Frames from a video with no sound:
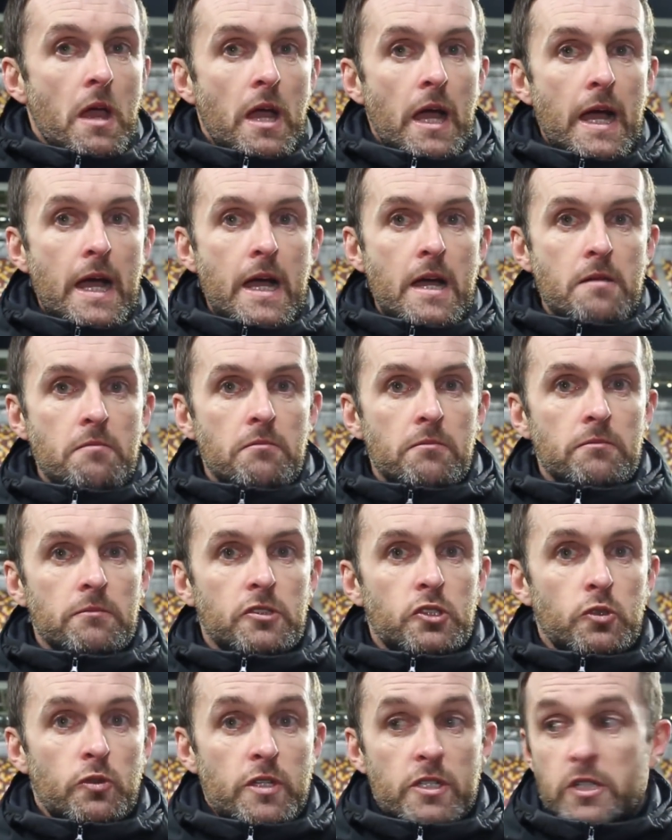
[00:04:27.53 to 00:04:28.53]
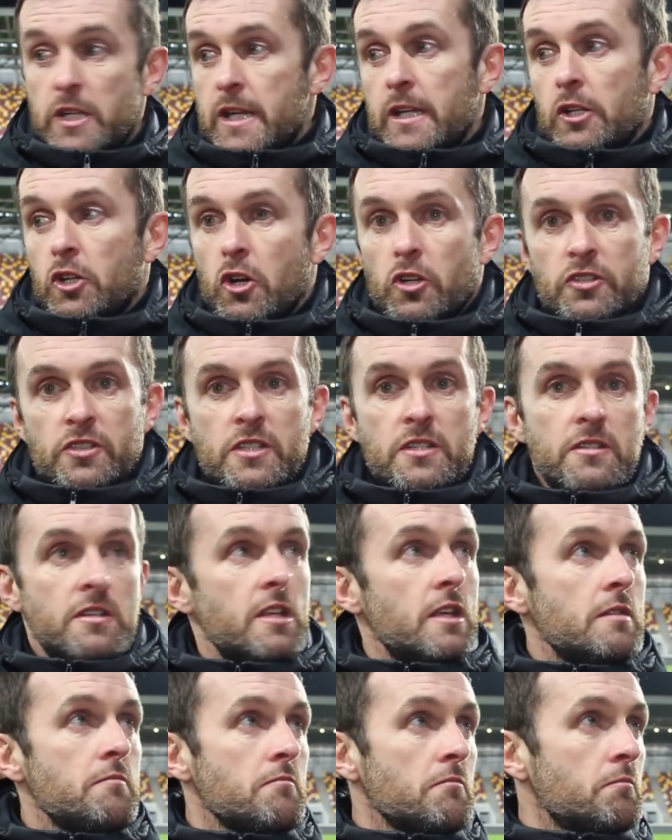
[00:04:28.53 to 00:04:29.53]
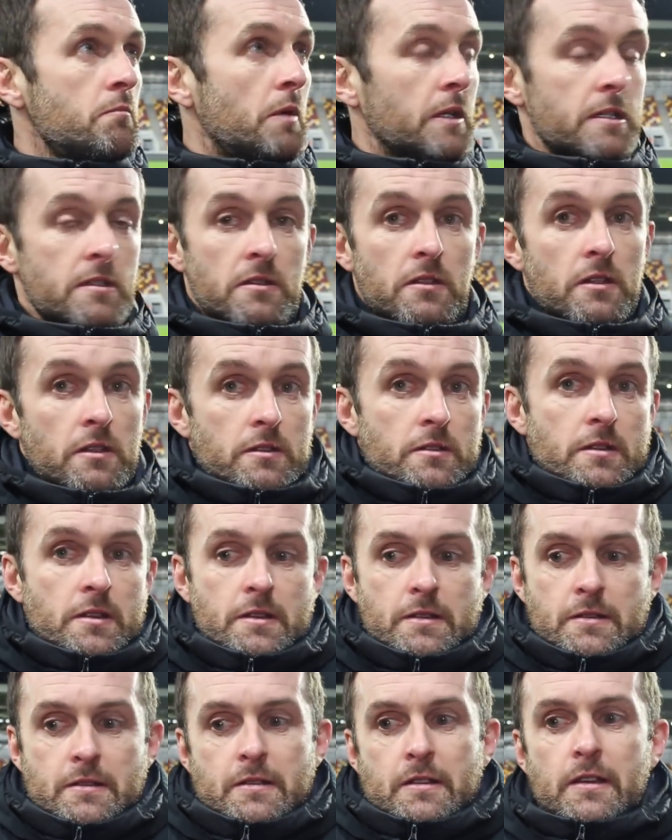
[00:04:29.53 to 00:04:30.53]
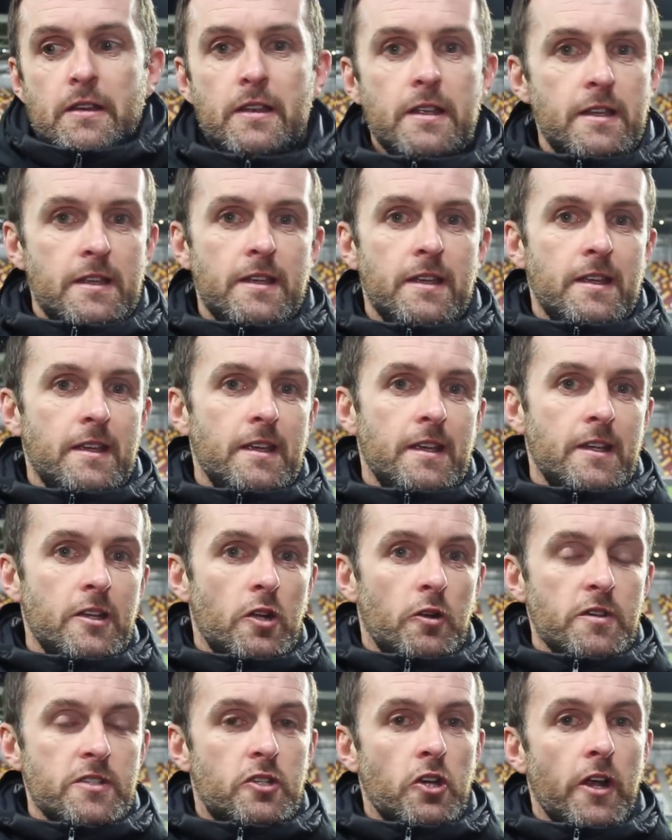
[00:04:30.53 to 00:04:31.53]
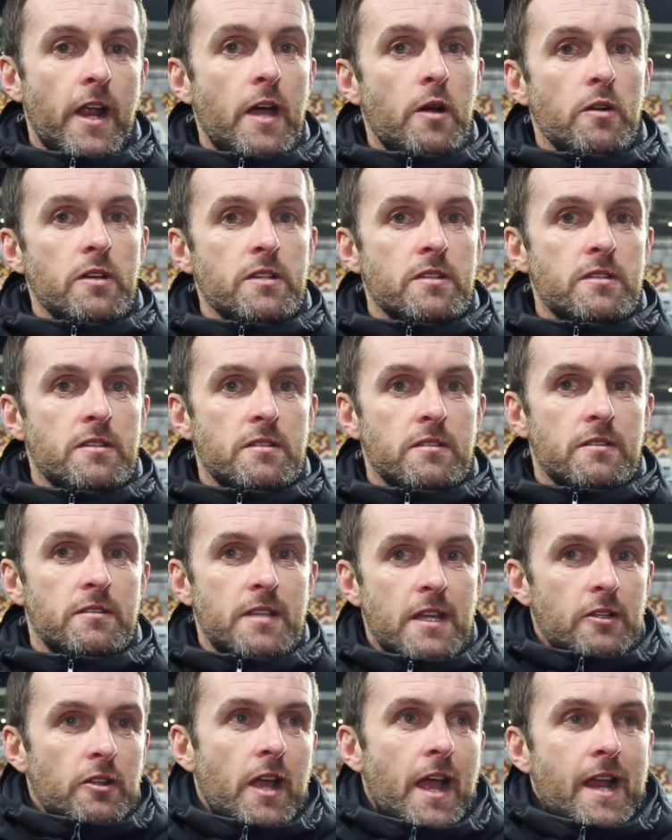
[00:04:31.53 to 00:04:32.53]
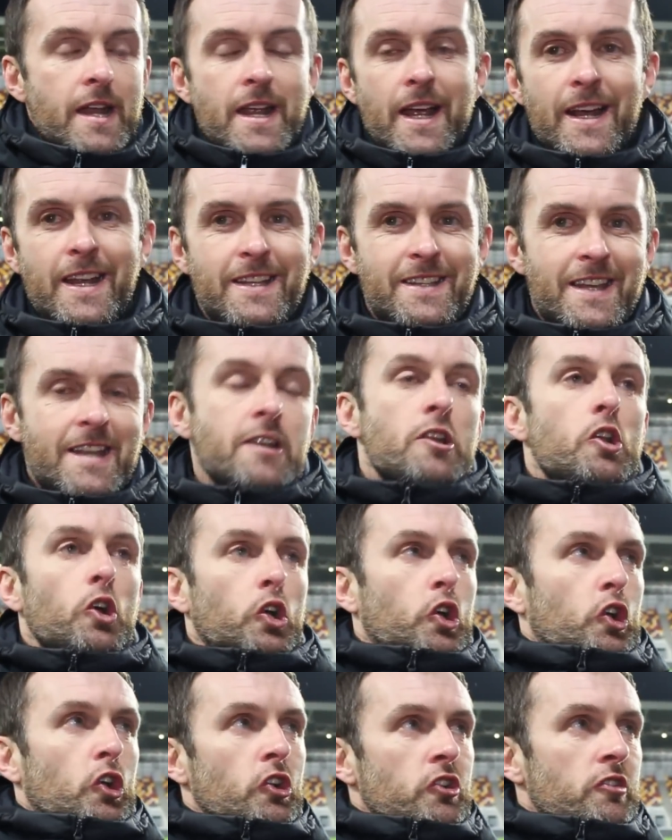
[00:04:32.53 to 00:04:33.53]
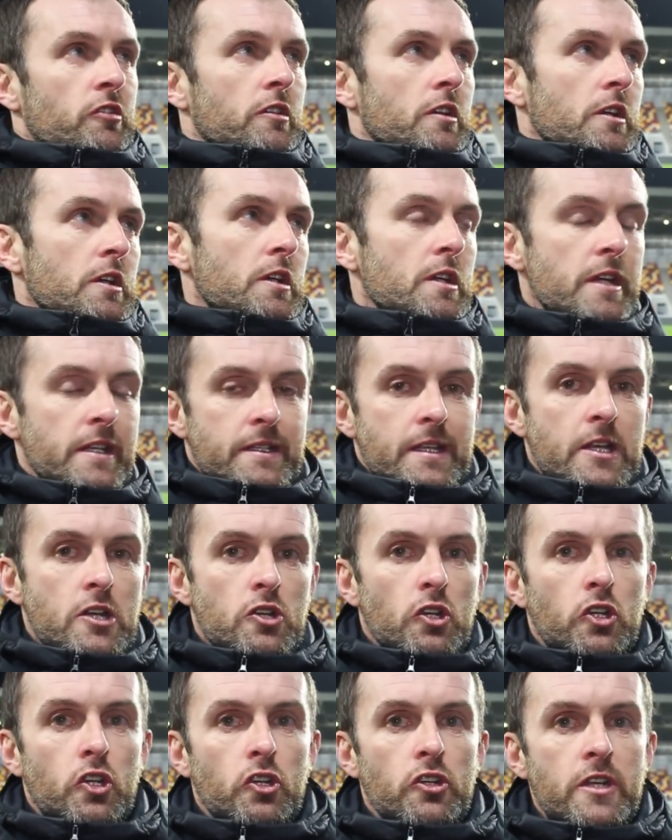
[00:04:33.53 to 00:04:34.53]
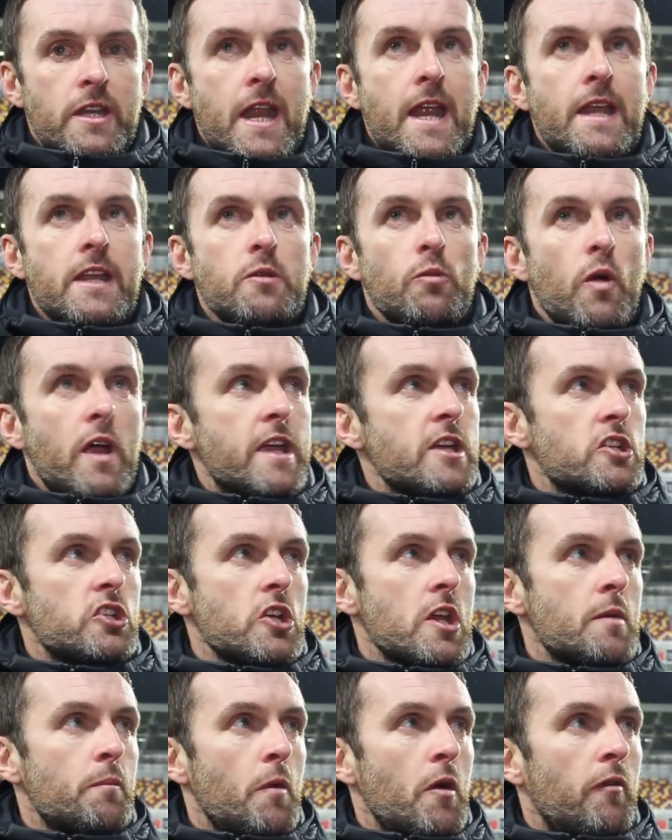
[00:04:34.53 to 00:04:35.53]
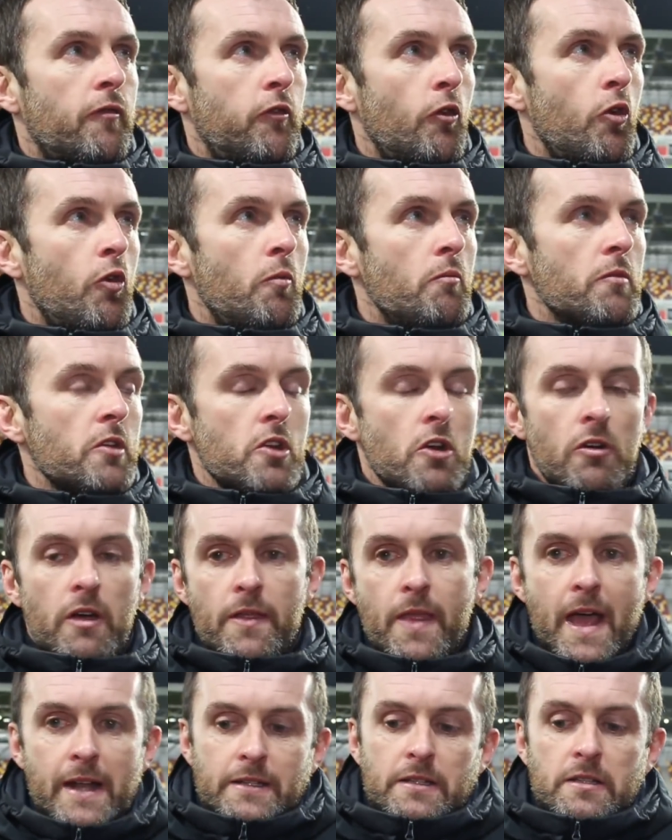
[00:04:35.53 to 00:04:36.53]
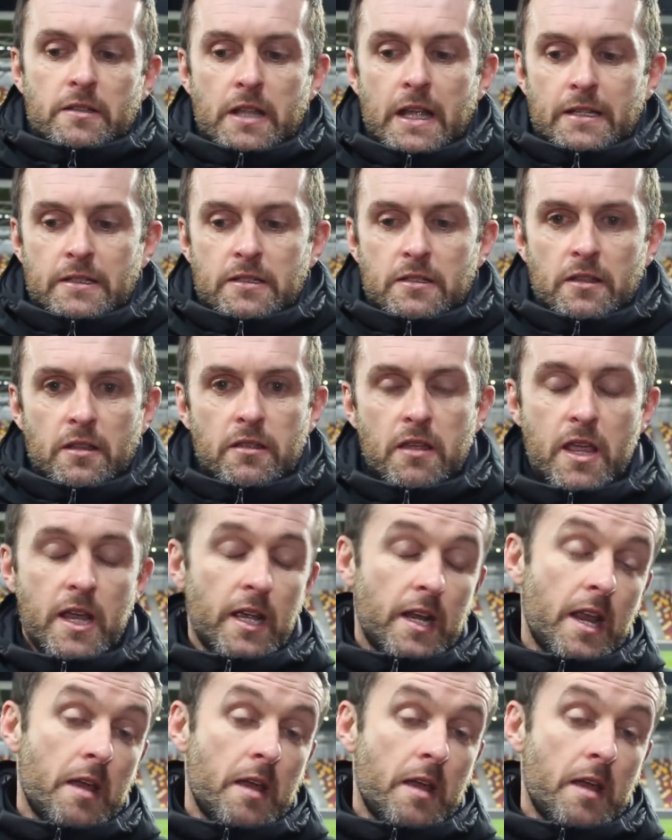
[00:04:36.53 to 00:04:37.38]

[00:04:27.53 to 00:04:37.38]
So he'll cost his team. But, you know, he's got hours sent, and it didn't look good. It didn't look good in any way, shape or form, you know. And that's the thing.